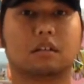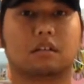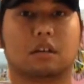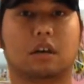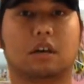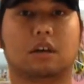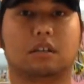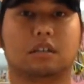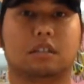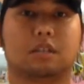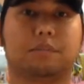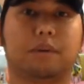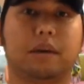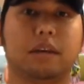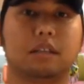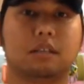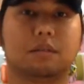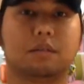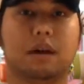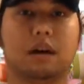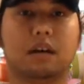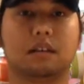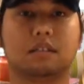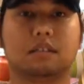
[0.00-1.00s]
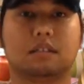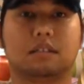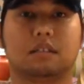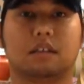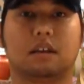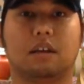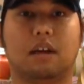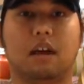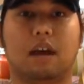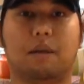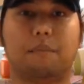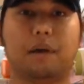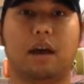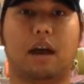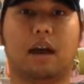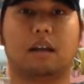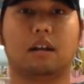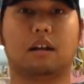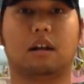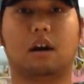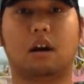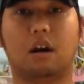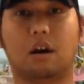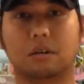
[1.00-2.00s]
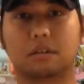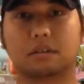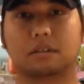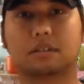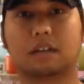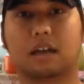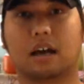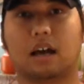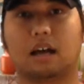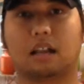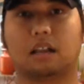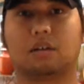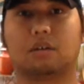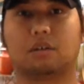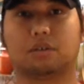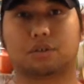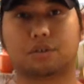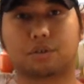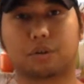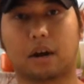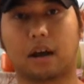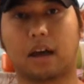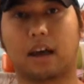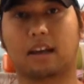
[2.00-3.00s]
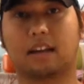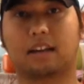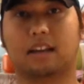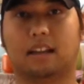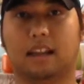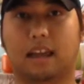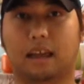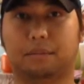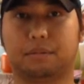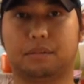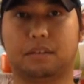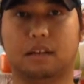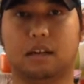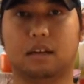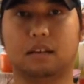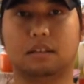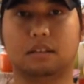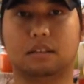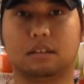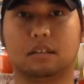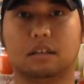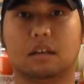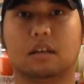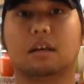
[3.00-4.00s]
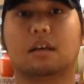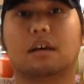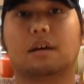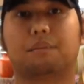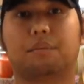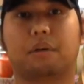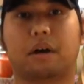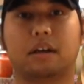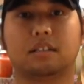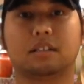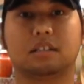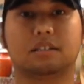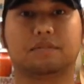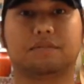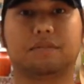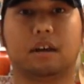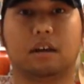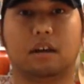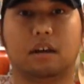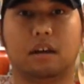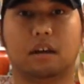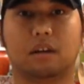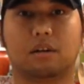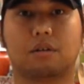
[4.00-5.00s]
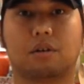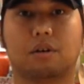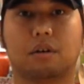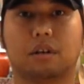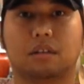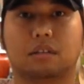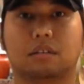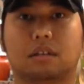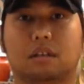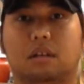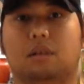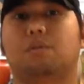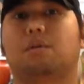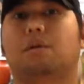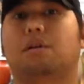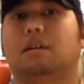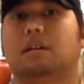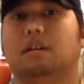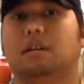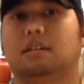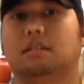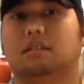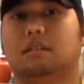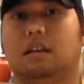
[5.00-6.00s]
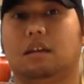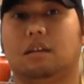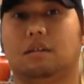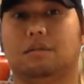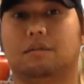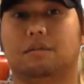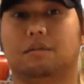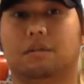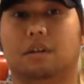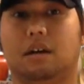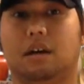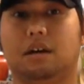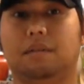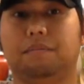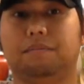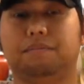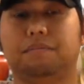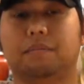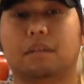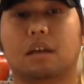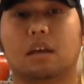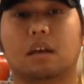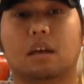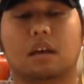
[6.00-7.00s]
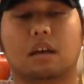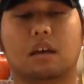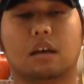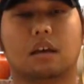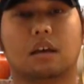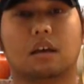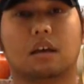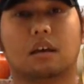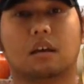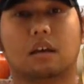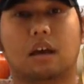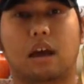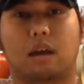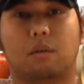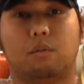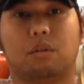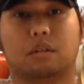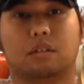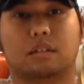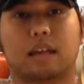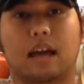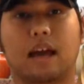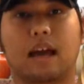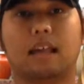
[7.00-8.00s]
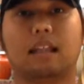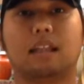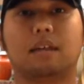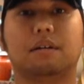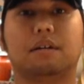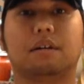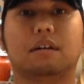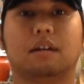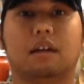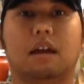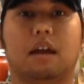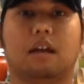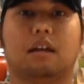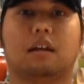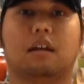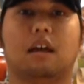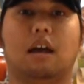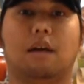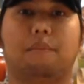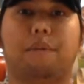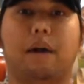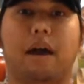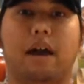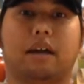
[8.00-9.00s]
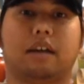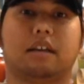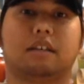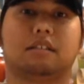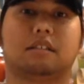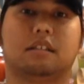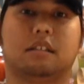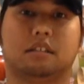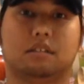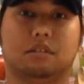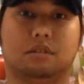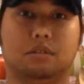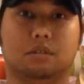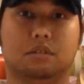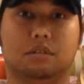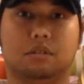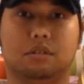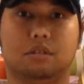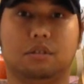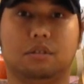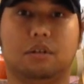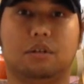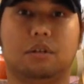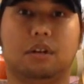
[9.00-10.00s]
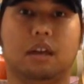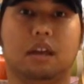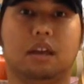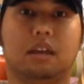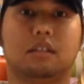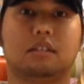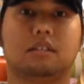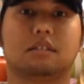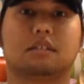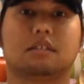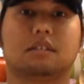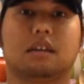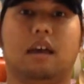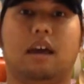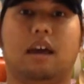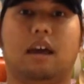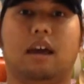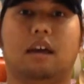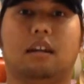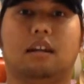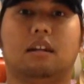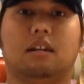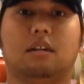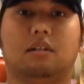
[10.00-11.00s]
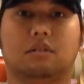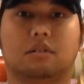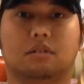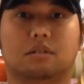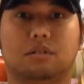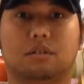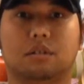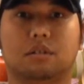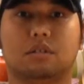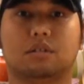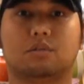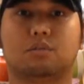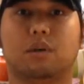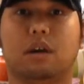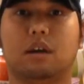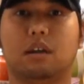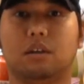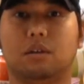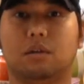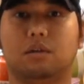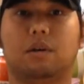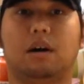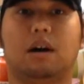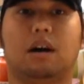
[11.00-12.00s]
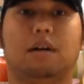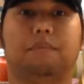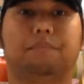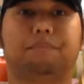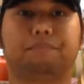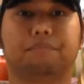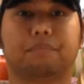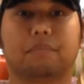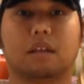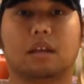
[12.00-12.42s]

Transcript: So speak to us about wholesale or trade lampshades. Prices vary according to the quantities that you order and we'll tailor a, a package that suits your needs and suits where you are.